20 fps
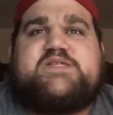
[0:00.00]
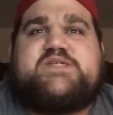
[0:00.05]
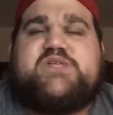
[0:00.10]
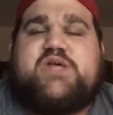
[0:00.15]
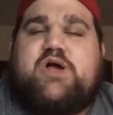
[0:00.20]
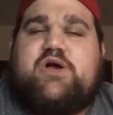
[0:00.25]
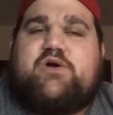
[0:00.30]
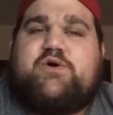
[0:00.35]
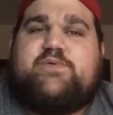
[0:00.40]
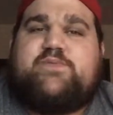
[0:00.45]

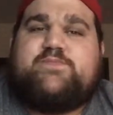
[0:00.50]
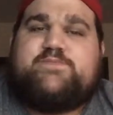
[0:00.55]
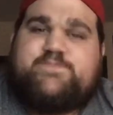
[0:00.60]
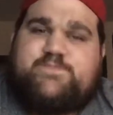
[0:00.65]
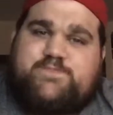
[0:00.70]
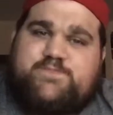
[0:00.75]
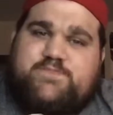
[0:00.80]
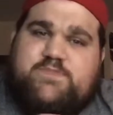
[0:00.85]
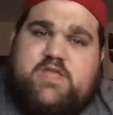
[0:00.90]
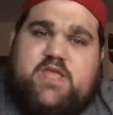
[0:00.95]
So,
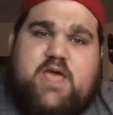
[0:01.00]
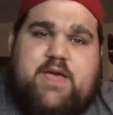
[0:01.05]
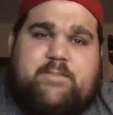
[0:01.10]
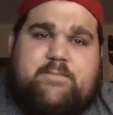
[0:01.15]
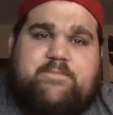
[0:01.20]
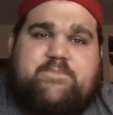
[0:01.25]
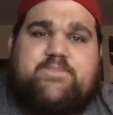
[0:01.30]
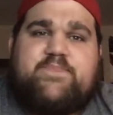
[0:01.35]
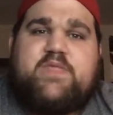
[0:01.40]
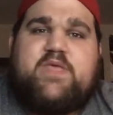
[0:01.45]
yeah.
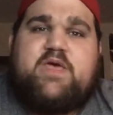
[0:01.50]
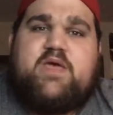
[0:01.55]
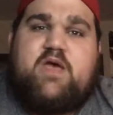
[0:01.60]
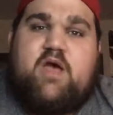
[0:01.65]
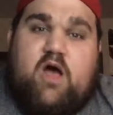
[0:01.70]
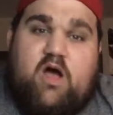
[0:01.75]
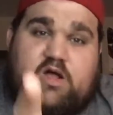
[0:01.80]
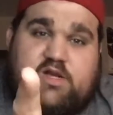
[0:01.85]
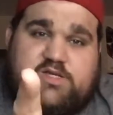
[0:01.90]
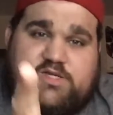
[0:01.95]

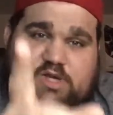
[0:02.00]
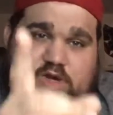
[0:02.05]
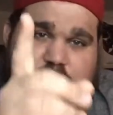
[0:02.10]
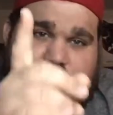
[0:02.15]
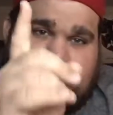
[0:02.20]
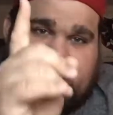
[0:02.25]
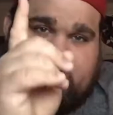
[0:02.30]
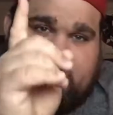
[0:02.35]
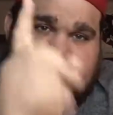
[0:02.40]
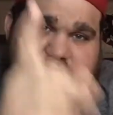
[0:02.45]

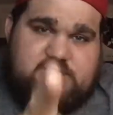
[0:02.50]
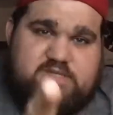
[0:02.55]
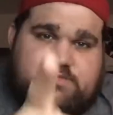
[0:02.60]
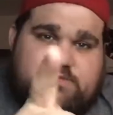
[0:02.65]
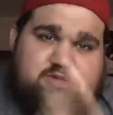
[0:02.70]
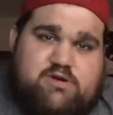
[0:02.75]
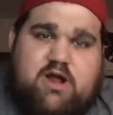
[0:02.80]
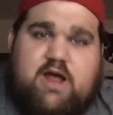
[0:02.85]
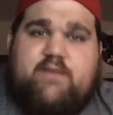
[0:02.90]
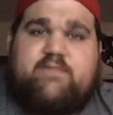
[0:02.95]
Also, please
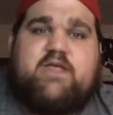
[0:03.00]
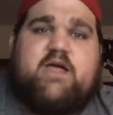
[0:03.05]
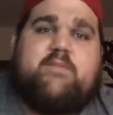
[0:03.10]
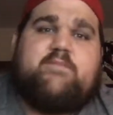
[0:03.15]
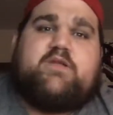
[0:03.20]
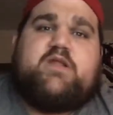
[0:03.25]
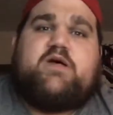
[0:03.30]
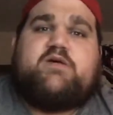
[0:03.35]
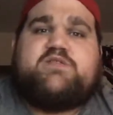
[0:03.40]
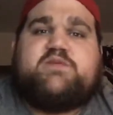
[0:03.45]
subscribe
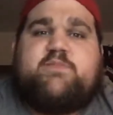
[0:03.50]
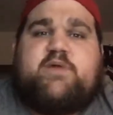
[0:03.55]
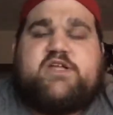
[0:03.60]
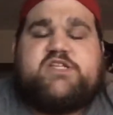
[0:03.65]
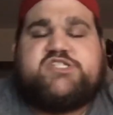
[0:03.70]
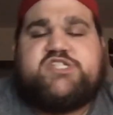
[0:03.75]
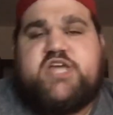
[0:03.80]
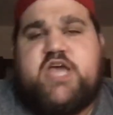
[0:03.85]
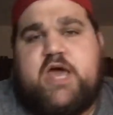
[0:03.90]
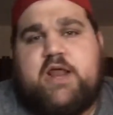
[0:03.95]
down below to
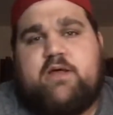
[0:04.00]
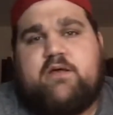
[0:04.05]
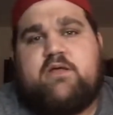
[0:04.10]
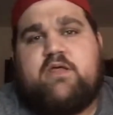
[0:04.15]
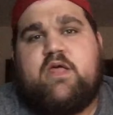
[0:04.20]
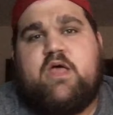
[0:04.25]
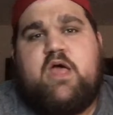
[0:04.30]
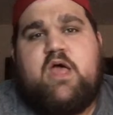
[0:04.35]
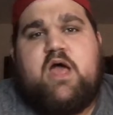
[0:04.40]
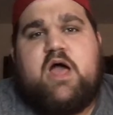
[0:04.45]
my channel.